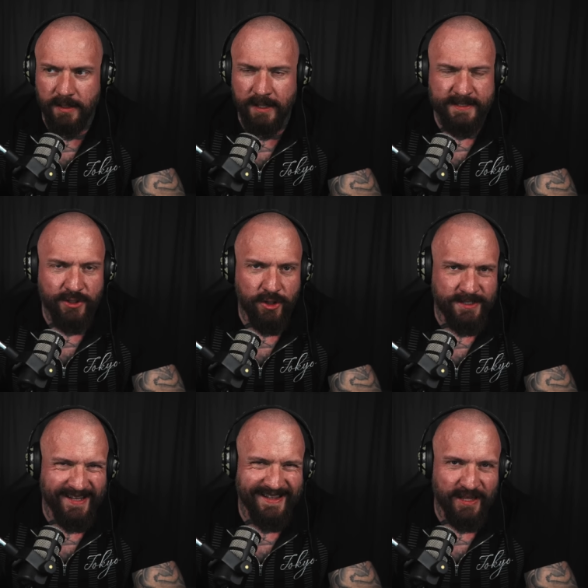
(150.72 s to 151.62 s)
It's
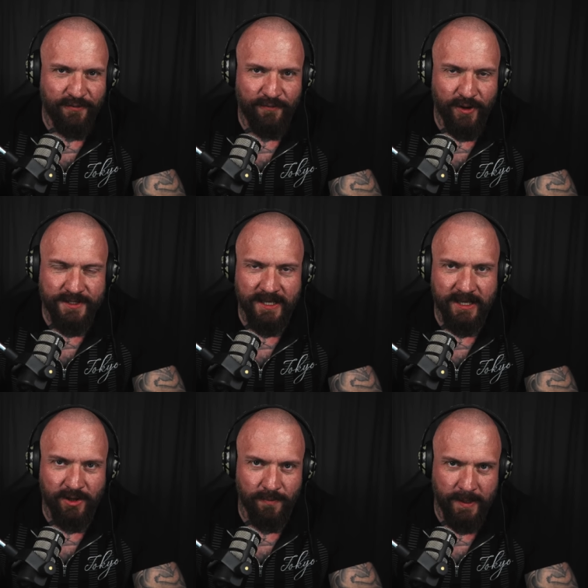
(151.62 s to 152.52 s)
interesting that the first thing he
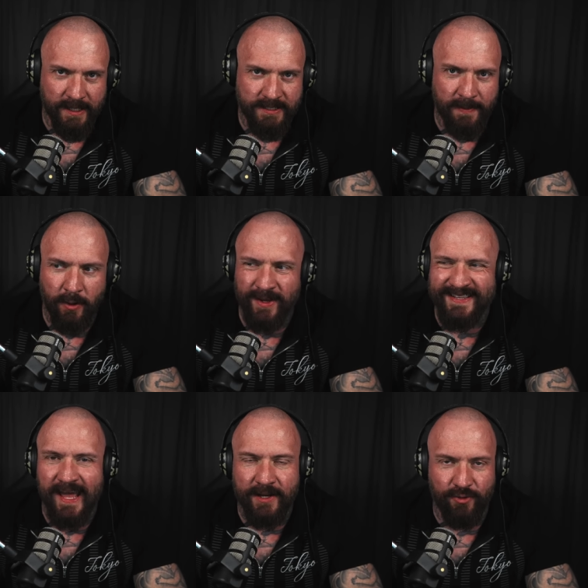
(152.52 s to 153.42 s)
complains about is
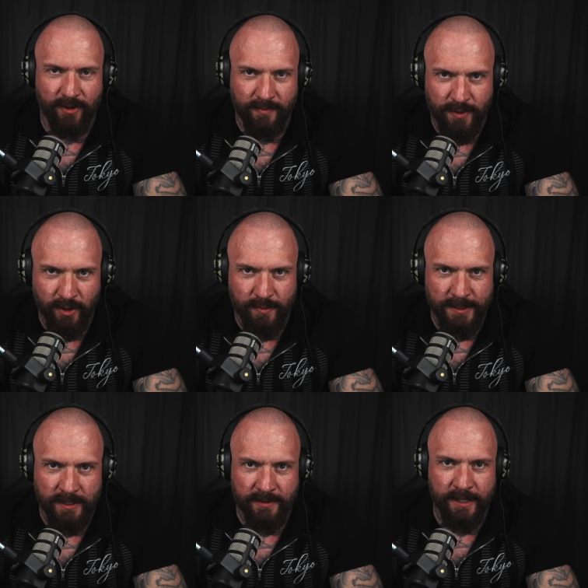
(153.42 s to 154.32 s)
entering
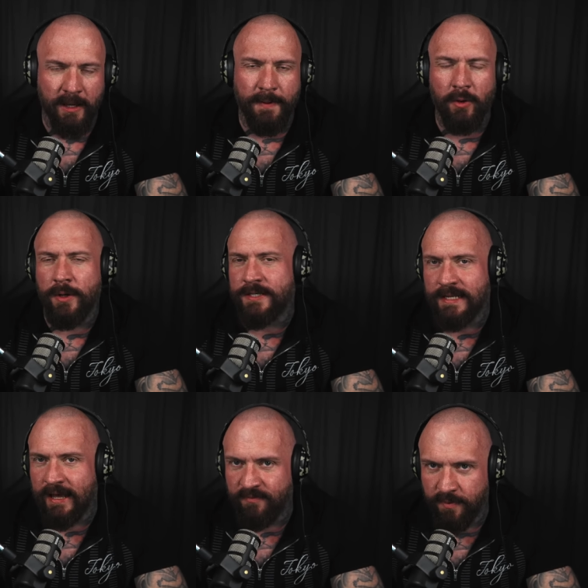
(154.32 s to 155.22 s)
puberty. Think about his
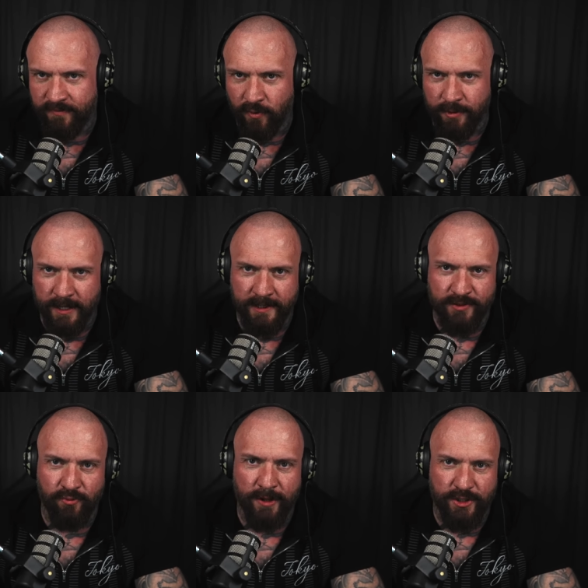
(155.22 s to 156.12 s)
life before then, as a
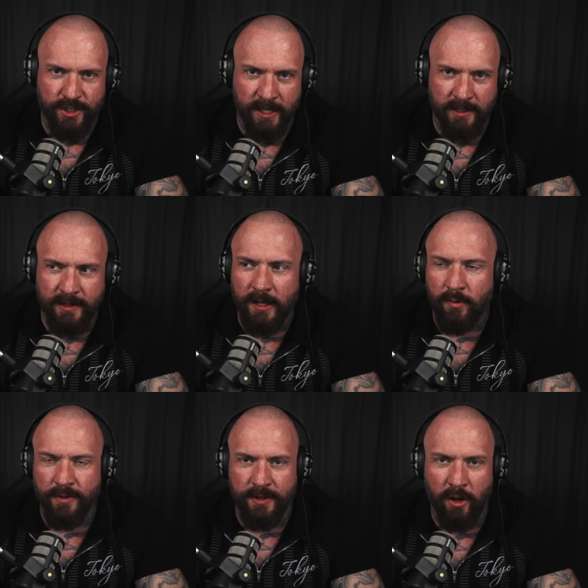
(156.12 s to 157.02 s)
rich kid
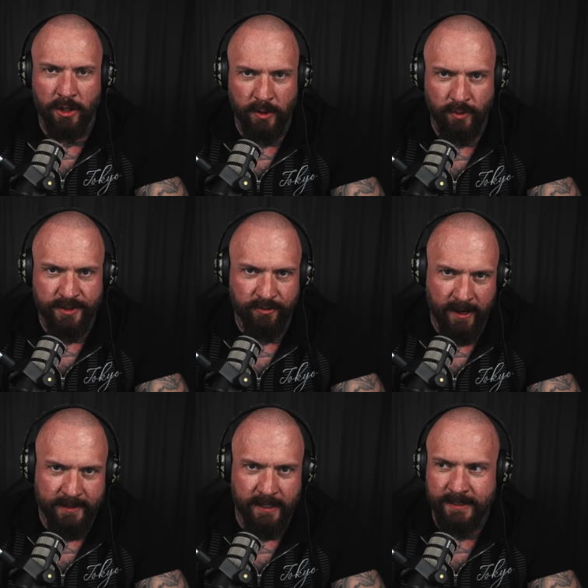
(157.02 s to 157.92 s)
with a Hollywood
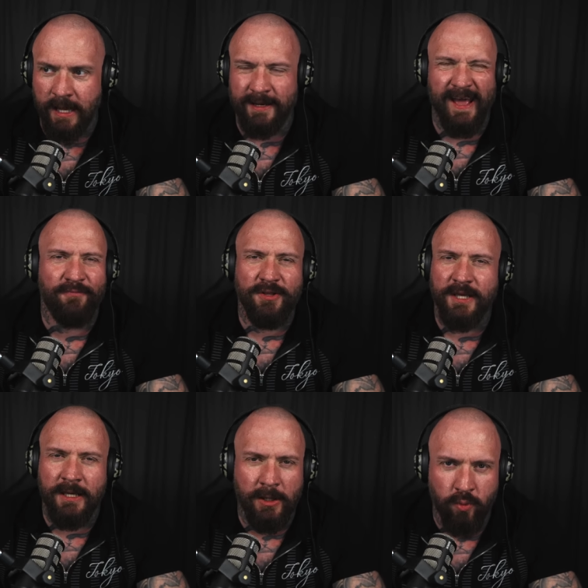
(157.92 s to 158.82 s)
director dad. Everything
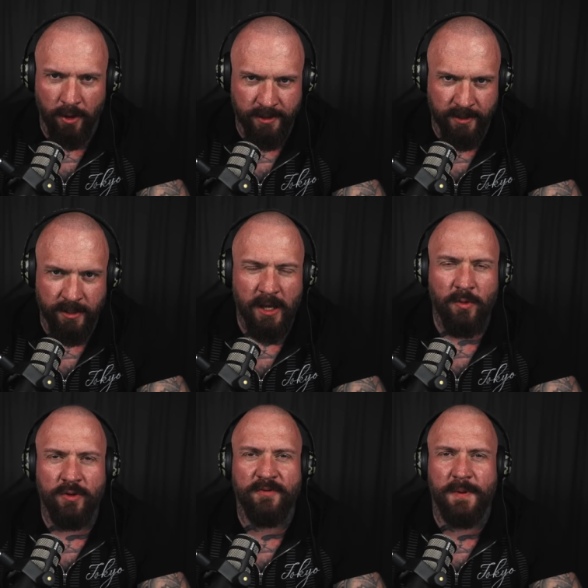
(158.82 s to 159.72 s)
he wanted
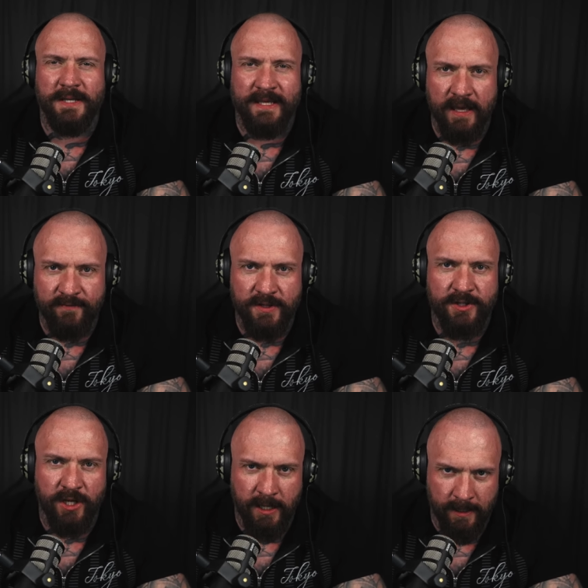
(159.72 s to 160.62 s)
would have been given
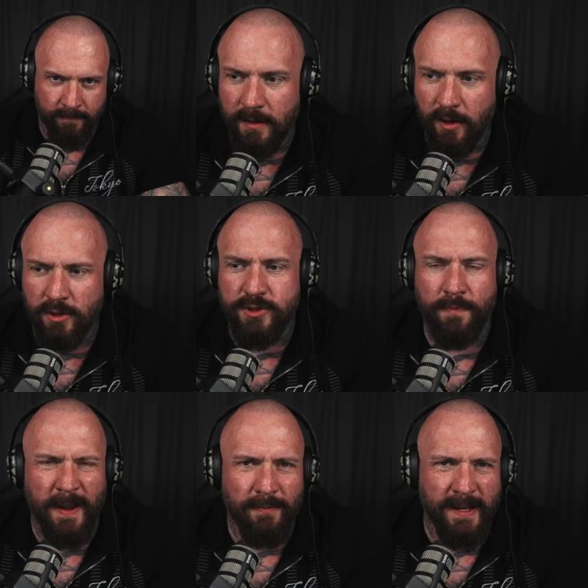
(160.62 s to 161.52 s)
to him. Also,
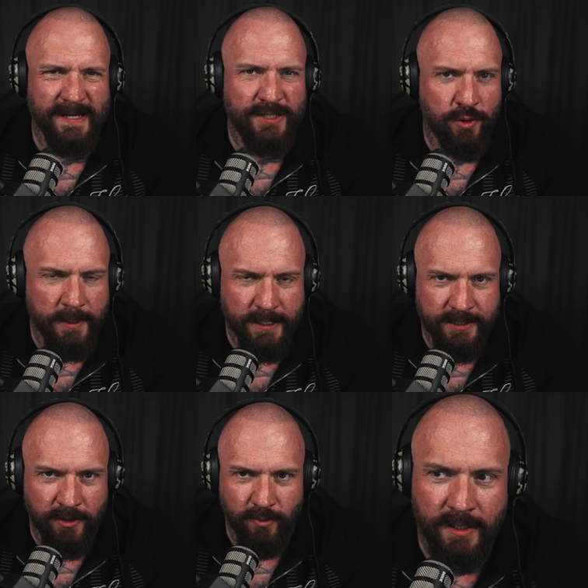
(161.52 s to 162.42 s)
bear in mind, he's
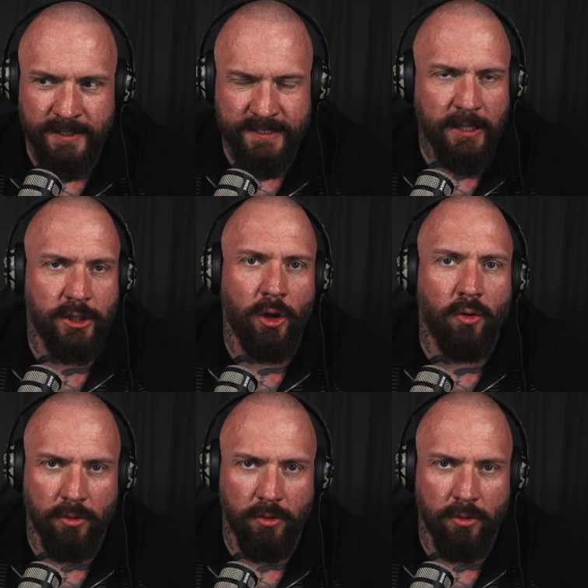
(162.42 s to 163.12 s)
22, still young.